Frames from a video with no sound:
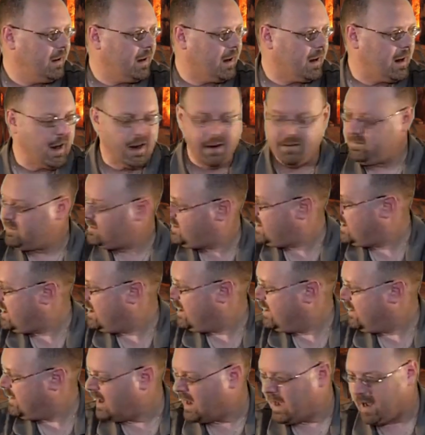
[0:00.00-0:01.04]
All right,
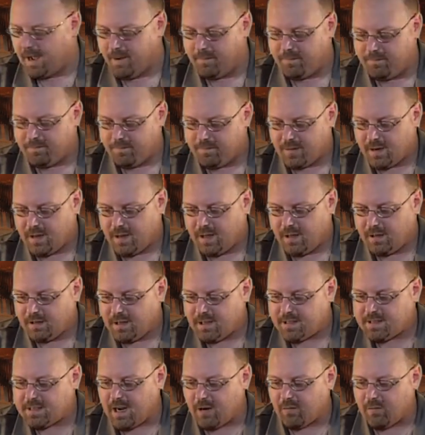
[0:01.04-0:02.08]
so um,
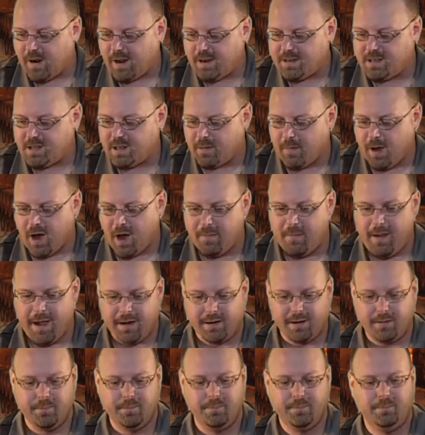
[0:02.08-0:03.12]
let's get right into the
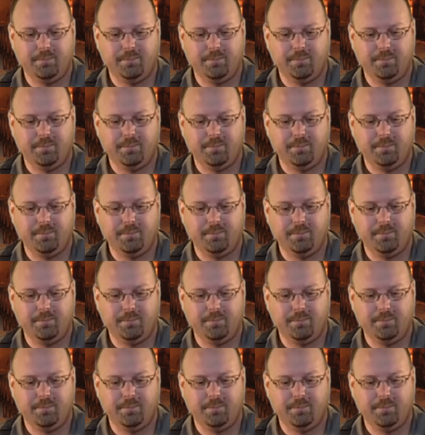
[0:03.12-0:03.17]
Malbec.